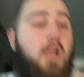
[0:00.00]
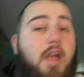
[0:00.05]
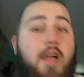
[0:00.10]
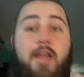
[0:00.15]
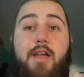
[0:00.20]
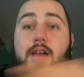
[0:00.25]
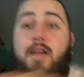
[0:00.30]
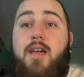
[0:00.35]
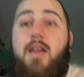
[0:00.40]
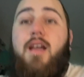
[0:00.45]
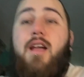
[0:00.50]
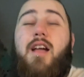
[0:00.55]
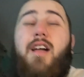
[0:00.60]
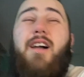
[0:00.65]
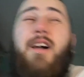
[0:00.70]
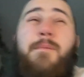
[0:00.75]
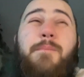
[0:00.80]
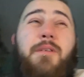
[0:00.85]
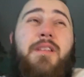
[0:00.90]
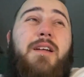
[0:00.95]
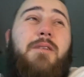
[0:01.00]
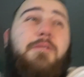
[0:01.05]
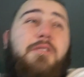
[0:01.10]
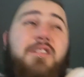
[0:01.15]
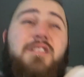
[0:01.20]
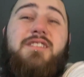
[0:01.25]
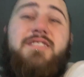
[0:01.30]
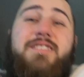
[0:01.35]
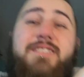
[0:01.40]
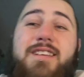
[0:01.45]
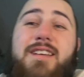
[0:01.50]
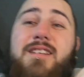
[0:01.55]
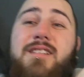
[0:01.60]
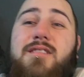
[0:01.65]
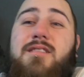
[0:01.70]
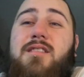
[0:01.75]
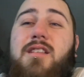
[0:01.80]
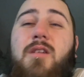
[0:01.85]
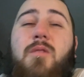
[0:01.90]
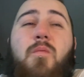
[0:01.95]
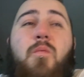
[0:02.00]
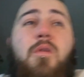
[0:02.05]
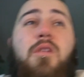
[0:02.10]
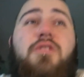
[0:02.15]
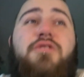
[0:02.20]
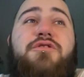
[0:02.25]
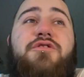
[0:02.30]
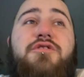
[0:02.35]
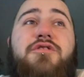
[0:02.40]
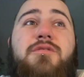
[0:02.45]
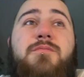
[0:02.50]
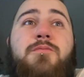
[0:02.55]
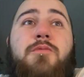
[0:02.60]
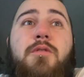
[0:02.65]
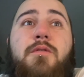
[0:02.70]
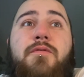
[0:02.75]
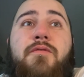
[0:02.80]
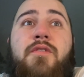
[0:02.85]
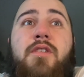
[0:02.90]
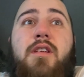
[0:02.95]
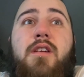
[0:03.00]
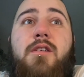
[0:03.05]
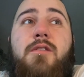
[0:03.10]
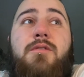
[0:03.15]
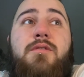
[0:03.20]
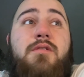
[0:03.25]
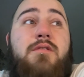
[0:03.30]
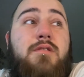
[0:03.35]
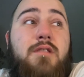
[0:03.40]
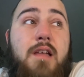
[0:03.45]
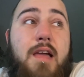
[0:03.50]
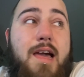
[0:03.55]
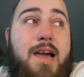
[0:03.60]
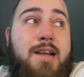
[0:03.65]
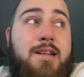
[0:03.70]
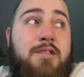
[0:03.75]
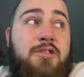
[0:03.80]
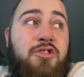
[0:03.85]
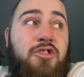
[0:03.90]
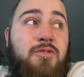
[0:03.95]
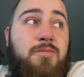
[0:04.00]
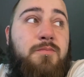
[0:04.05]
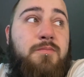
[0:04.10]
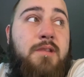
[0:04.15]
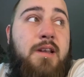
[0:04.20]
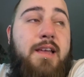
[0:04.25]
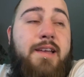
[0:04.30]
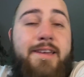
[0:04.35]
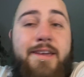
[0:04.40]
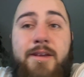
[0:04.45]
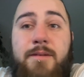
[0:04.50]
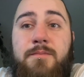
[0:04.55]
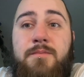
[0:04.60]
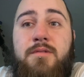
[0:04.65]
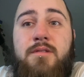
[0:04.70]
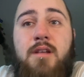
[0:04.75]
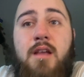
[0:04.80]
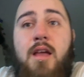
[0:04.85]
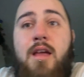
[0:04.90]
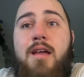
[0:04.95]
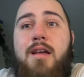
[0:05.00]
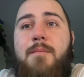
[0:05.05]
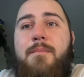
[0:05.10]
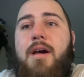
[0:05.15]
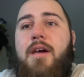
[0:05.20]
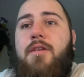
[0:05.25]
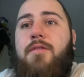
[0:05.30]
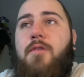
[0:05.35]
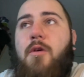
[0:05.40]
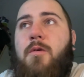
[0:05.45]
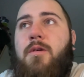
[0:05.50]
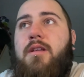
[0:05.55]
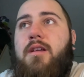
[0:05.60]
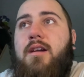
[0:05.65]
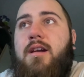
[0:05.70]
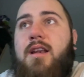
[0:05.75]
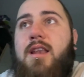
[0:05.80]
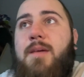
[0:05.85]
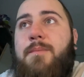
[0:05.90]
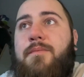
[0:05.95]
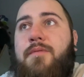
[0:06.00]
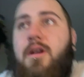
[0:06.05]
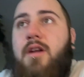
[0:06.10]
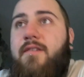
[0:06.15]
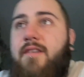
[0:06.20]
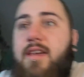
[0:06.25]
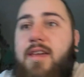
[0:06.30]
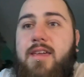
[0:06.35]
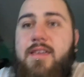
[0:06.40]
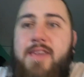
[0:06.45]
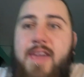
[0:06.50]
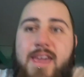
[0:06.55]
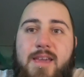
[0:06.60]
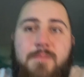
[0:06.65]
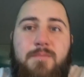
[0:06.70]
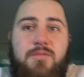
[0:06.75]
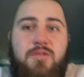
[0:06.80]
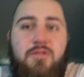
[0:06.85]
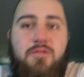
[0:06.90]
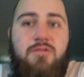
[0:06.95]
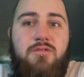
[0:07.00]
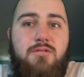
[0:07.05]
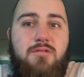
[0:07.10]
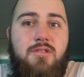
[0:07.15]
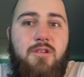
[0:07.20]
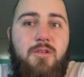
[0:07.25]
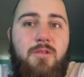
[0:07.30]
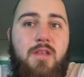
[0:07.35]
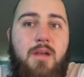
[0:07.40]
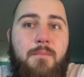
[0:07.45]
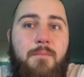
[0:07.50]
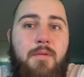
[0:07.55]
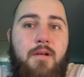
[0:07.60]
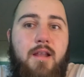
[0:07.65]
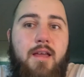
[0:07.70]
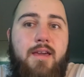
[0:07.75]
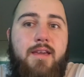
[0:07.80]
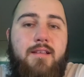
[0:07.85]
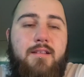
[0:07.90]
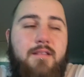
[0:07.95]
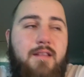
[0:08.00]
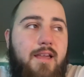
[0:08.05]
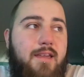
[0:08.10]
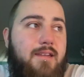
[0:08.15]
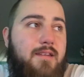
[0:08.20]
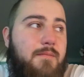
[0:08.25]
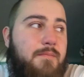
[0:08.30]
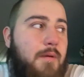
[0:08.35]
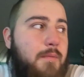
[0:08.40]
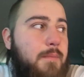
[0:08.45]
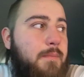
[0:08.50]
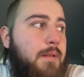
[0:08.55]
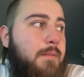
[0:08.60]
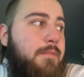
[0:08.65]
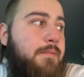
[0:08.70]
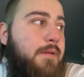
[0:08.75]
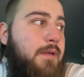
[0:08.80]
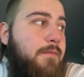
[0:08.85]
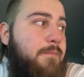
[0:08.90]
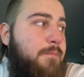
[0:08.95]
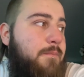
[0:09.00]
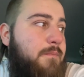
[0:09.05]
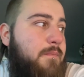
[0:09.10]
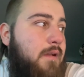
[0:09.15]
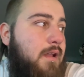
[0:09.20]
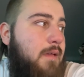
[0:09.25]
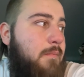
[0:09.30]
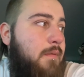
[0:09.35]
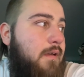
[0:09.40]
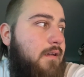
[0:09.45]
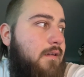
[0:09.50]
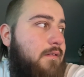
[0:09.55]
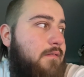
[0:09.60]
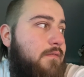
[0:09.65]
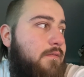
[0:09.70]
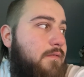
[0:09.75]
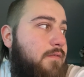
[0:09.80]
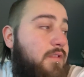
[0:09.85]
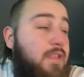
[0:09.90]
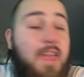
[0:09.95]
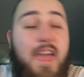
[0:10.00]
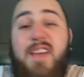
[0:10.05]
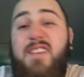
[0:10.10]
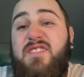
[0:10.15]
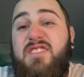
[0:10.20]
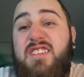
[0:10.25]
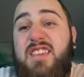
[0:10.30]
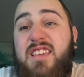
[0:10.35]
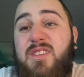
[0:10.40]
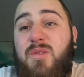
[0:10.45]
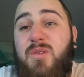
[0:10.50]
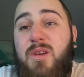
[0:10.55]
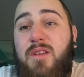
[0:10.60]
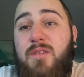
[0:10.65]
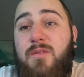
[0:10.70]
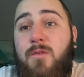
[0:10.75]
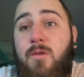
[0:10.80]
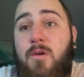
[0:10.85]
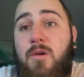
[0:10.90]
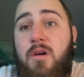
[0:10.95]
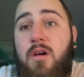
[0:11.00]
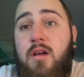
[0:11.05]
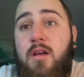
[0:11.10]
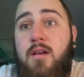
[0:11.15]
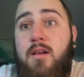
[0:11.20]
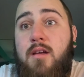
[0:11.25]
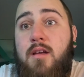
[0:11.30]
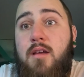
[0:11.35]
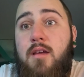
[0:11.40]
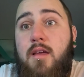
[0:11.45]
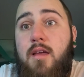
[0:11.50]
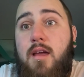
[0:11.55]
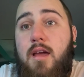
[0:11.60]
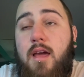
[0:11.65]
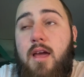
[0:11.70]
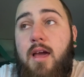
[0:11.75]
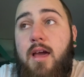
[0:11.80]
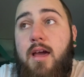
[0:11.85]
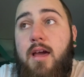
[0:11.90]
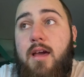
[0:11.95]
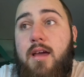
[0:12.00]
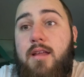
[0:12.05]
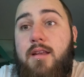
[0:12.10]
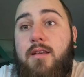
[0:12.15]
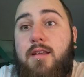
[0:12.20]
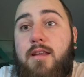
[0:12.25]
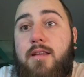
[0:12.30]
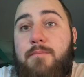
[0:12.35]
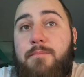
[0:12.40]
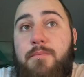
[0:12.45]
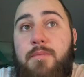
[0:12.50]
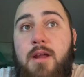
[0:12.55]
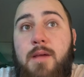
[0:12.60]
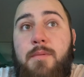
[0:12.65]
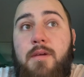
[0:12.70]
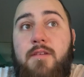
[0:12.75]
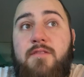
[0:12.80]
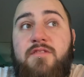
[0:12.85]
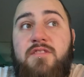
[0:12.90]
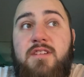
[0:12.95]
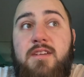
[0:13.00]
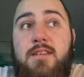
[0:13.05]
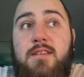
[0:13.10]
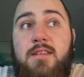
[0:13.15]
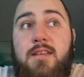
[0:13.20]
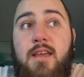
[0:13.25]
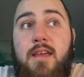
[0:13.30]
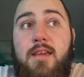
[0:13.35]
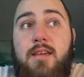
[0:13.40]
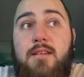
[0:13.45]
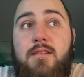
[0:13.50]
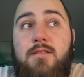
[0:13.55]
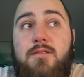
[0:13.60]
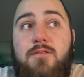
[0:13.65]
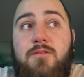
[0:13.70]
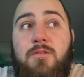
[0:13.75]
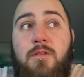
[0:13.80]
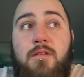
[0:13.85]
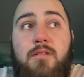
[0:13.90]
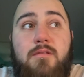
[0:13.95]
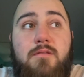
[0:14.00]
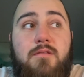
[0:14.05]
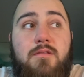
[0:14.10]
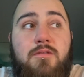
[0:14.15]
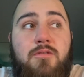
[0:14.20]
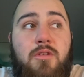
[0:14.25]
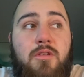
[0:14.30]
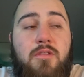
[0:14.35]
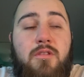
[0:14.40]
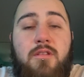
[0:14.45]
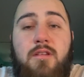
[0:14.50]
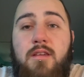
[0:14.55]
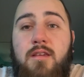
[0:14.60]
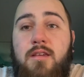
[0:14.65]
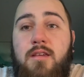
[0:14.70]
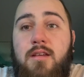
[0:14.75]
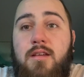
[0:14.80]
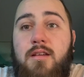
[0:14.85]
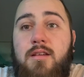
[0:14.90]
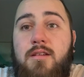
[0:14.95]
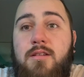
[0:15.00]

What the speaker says: I'm gonna sit and watch some videos and just play games. I might throw in a clip of like games or two that I'm playing, like probably play a bit of the FC24 and then play a bit of GTA, sort the